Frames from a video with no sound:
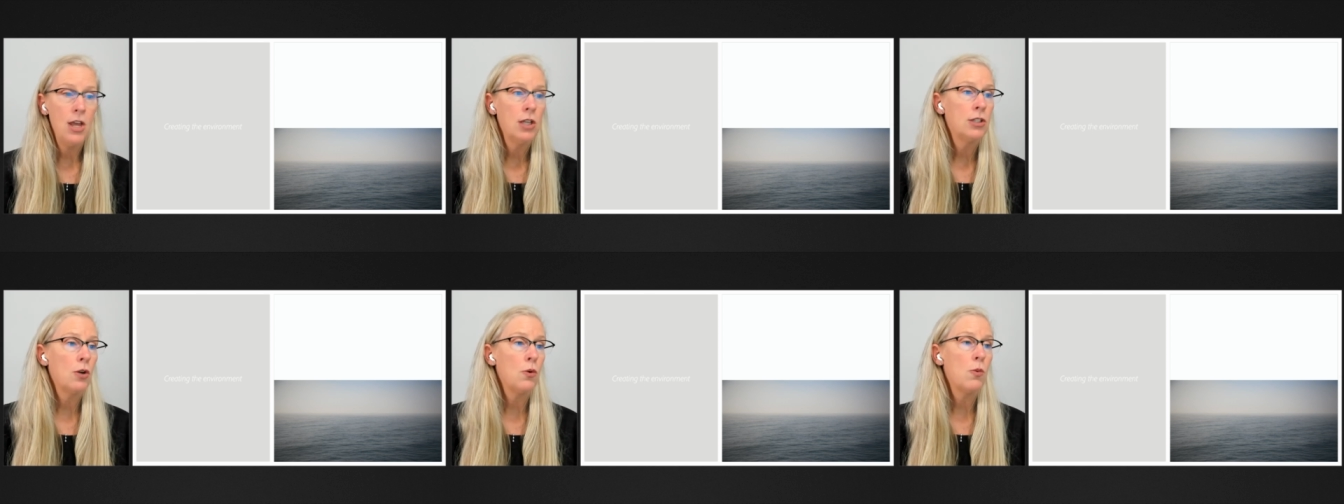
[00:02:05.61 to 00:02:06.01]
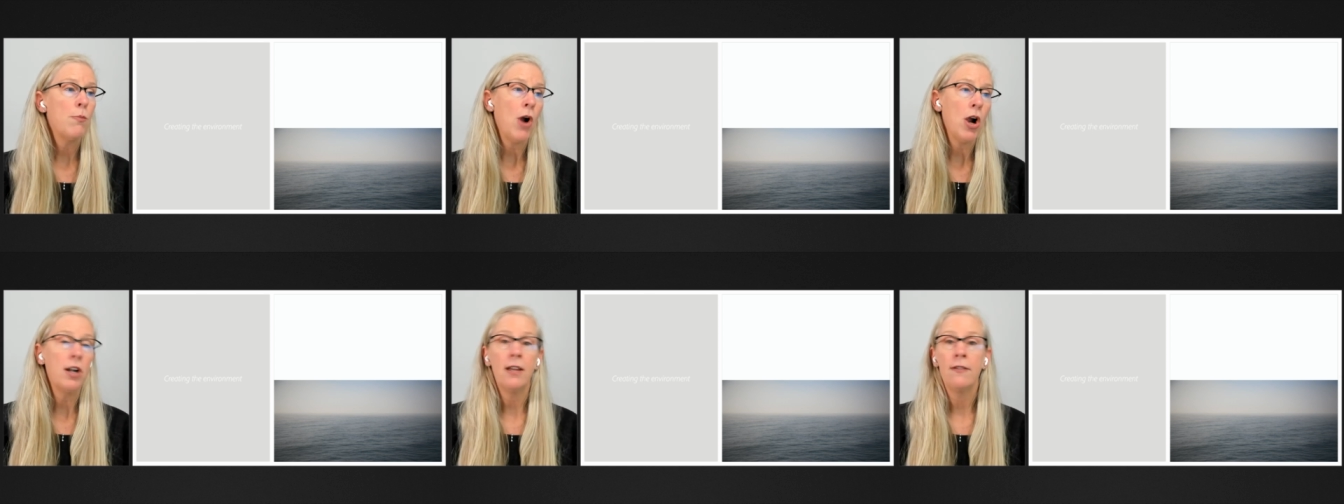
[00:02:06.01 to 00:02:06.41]
So
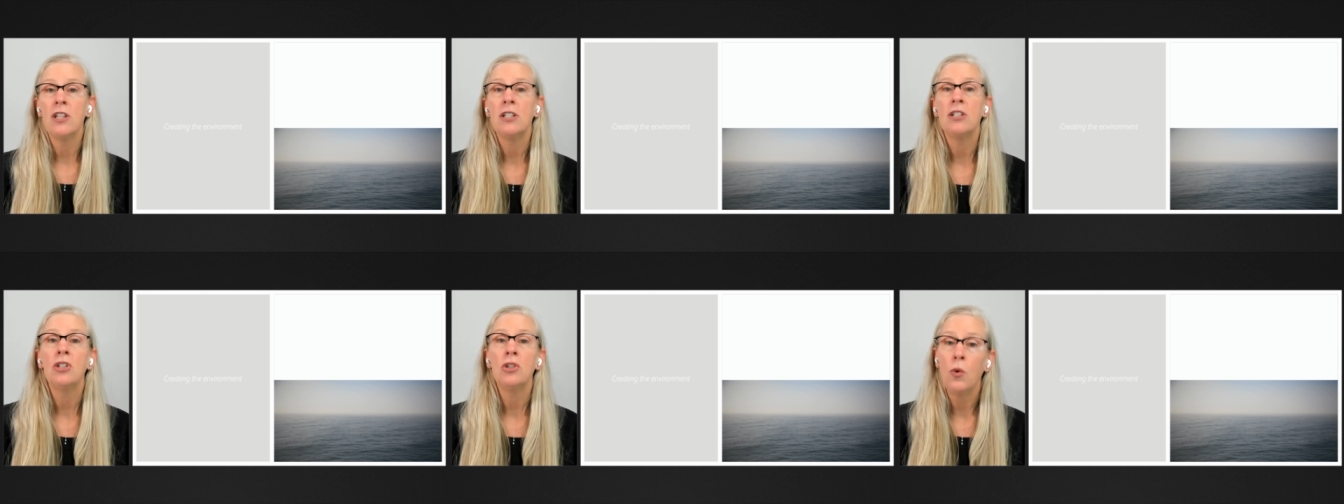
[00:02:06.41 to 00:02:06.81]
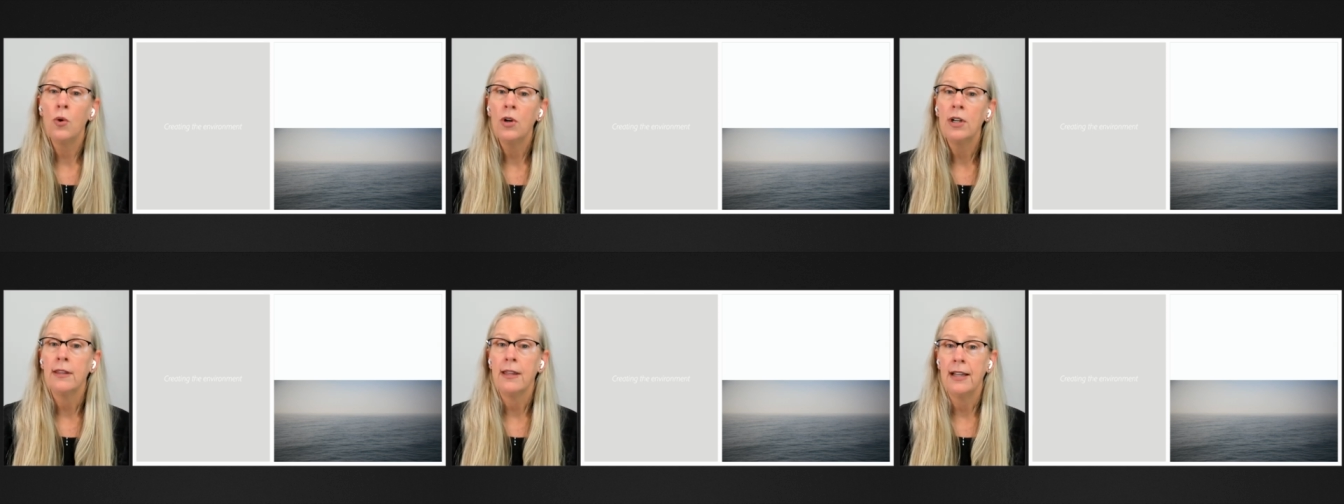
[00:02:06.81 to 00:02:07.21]
part of the
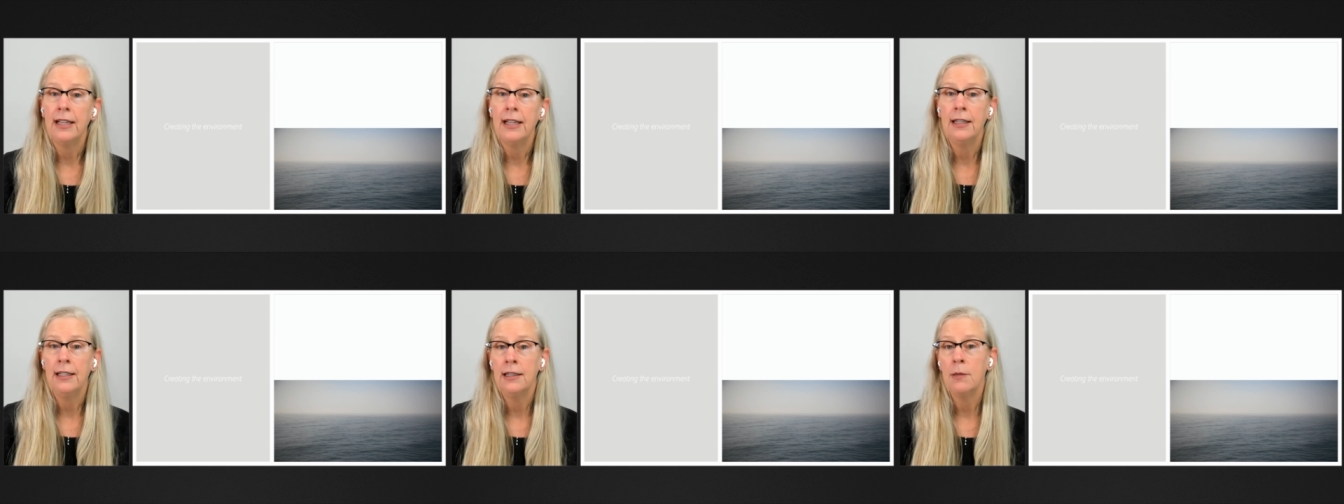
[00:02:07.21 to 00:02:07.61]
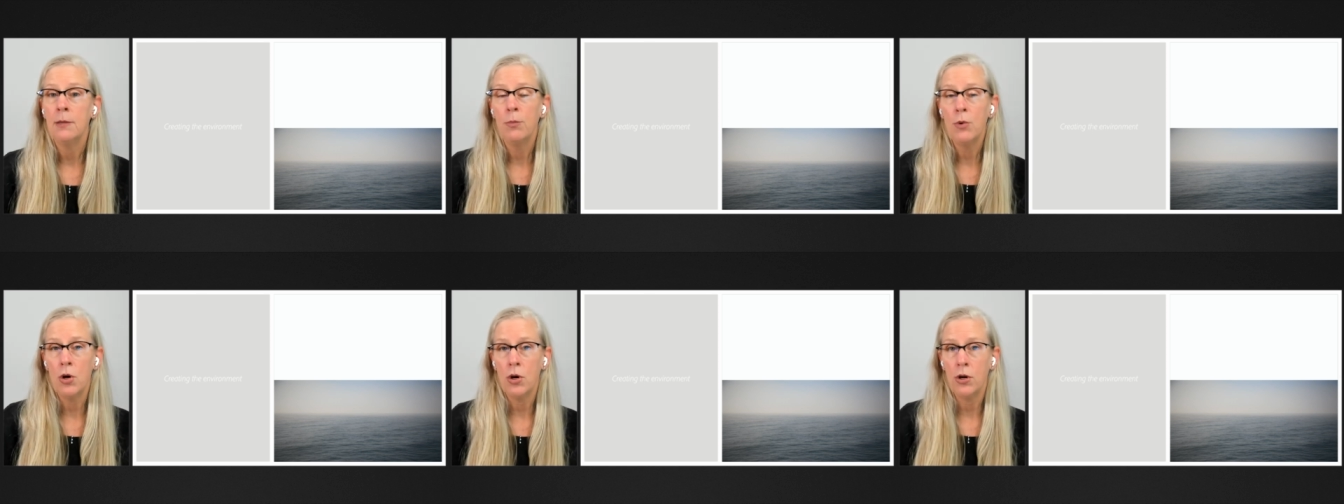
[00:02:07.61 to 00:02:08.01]
storyline in the
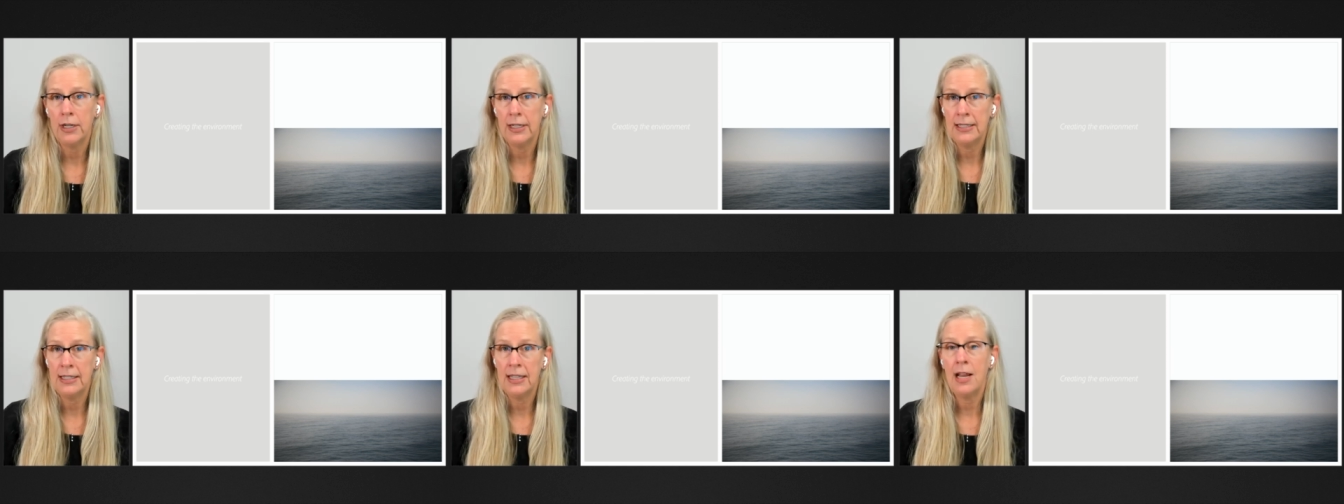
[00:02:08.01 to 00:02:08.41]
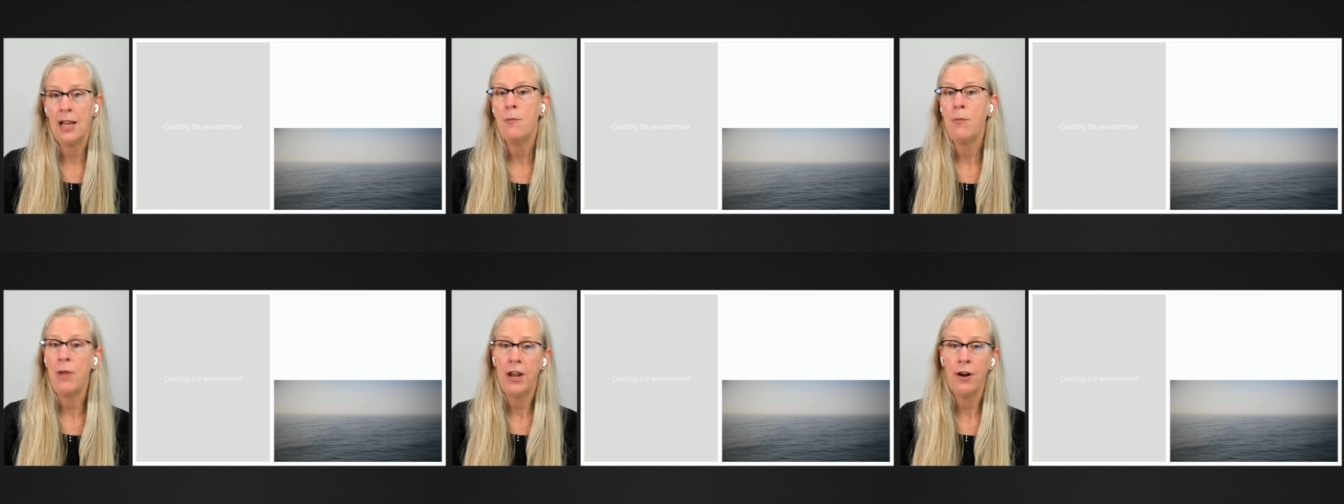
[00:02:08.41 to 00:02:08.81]
book is that
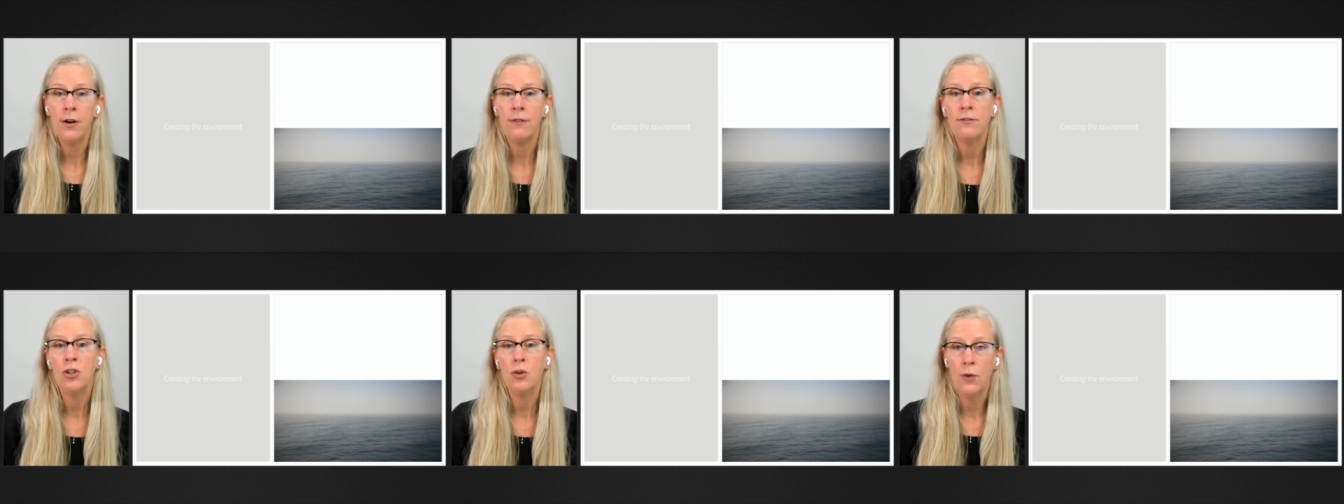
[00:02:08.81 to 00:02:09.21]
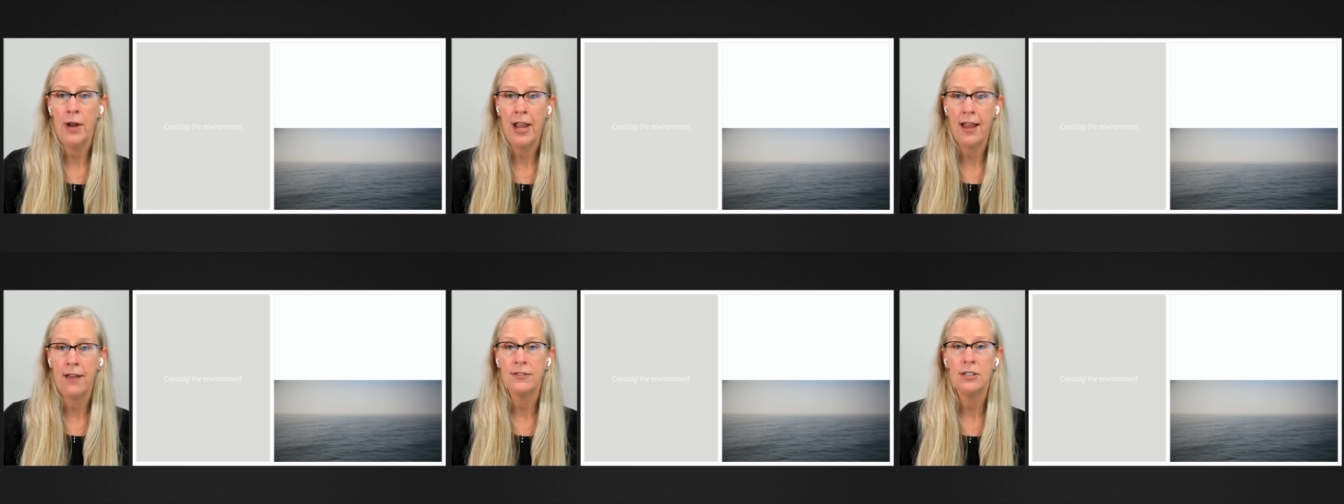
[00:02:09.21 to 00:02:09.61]
a pair of
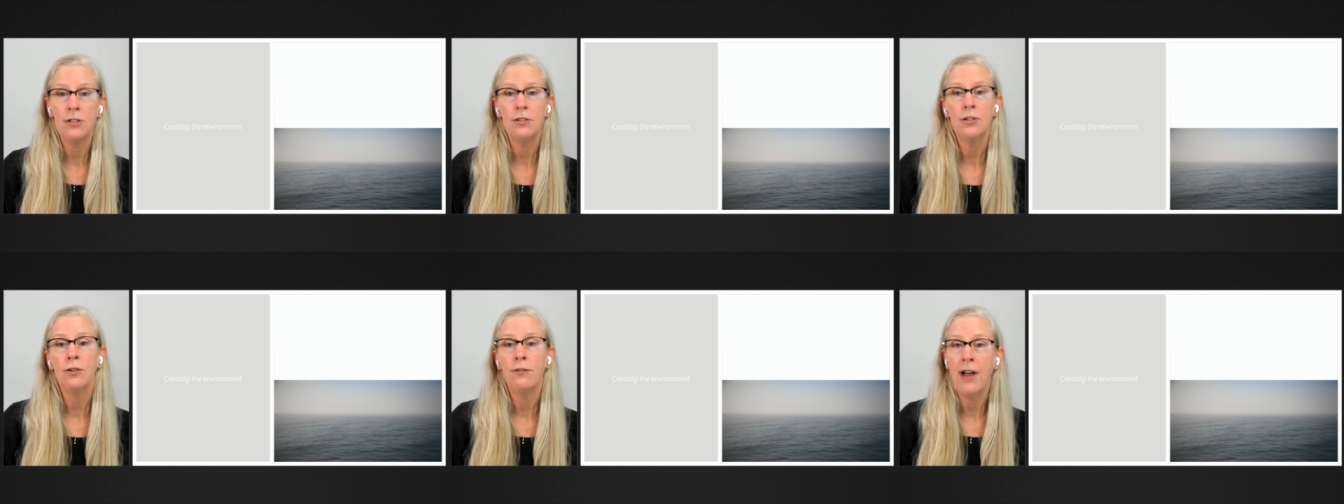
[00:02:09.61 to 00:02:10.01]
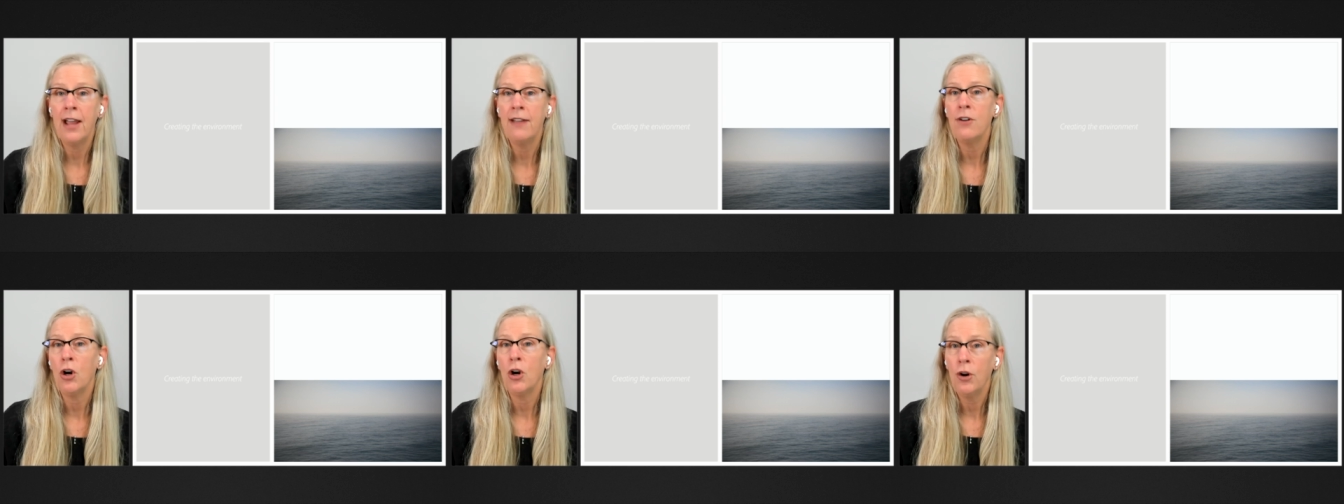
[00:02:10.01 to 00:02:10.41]
giraffes
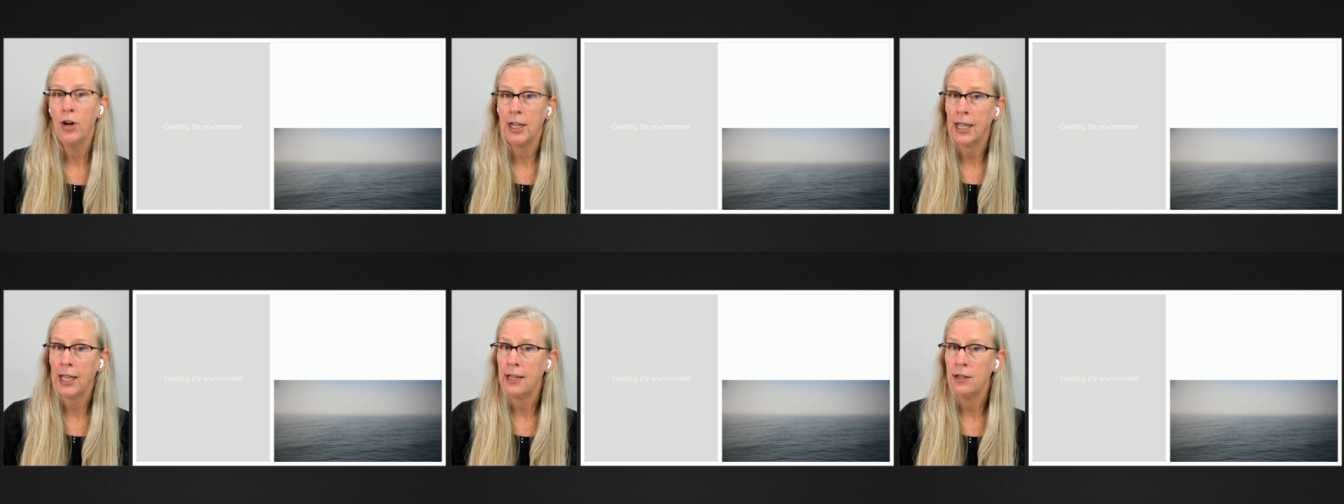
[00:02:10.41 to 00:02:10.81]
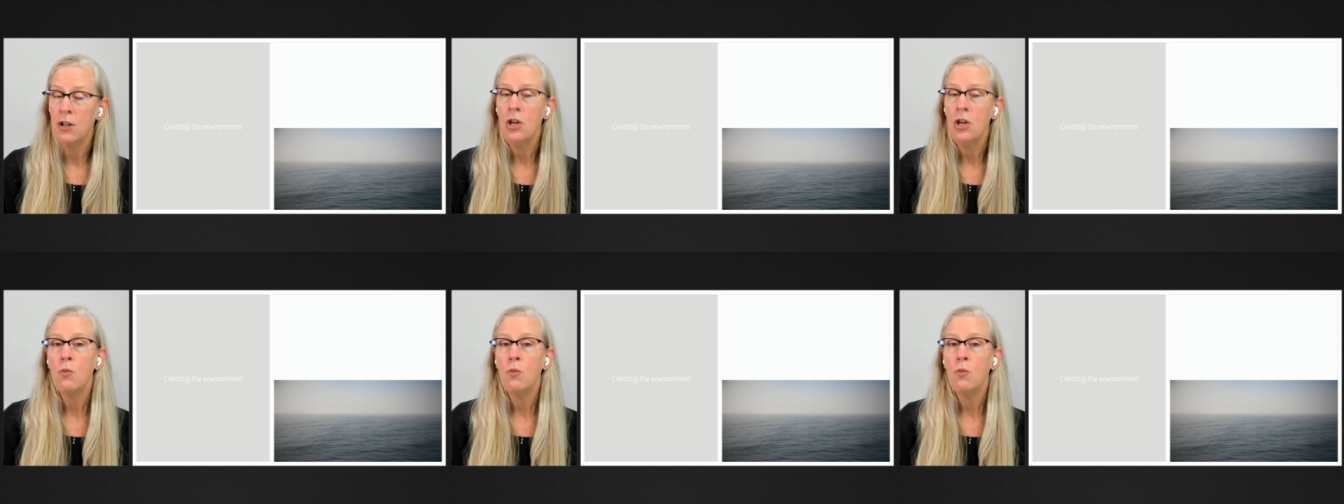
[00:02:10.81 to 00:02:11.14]
survive a hurricane